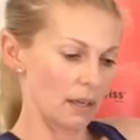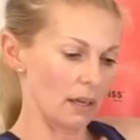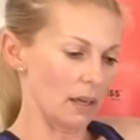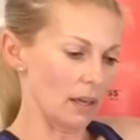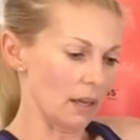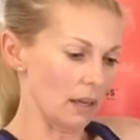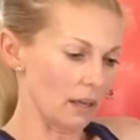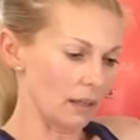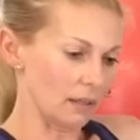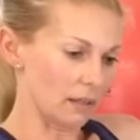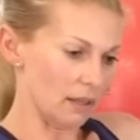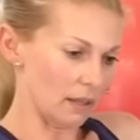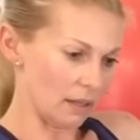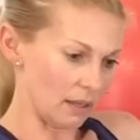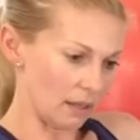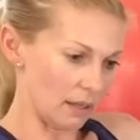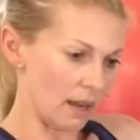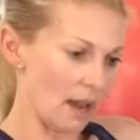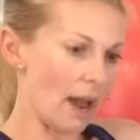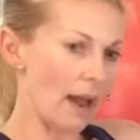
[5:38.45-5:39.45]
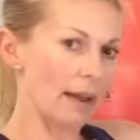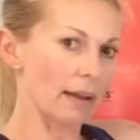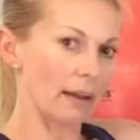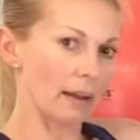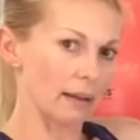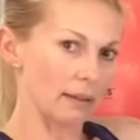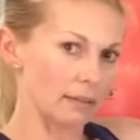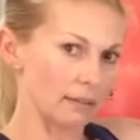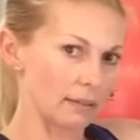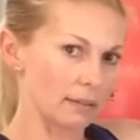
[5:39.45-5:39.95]
and I
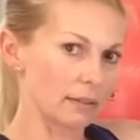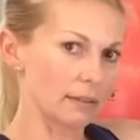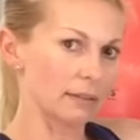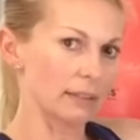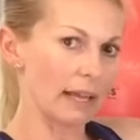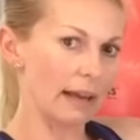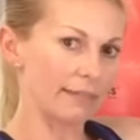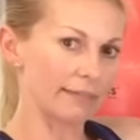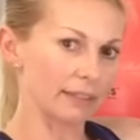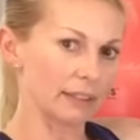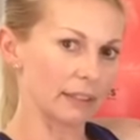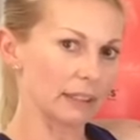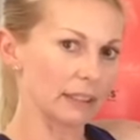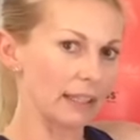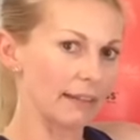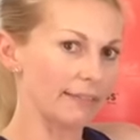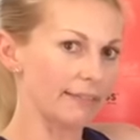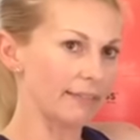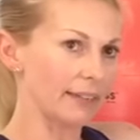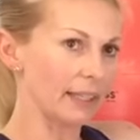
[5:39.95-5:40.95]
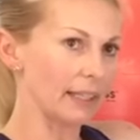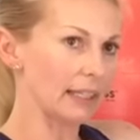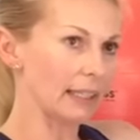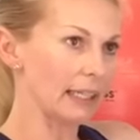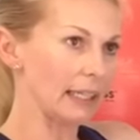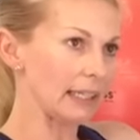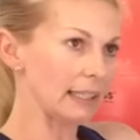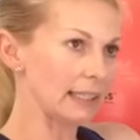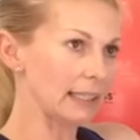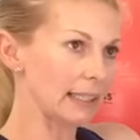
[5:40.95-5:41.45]
can definitely feel
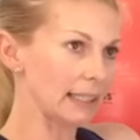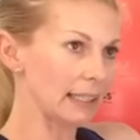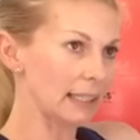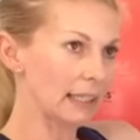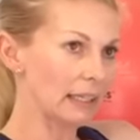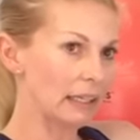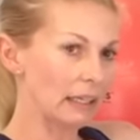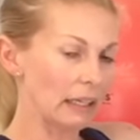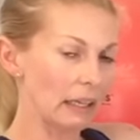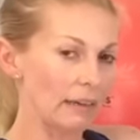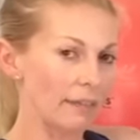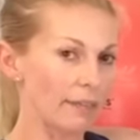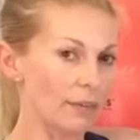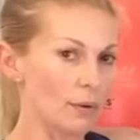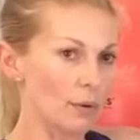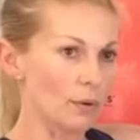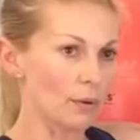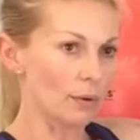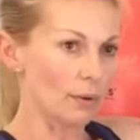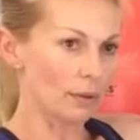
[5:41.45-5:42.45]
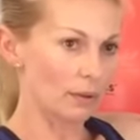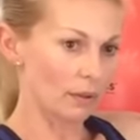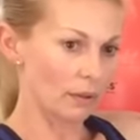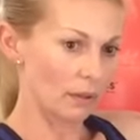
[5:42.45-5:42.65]
it. If you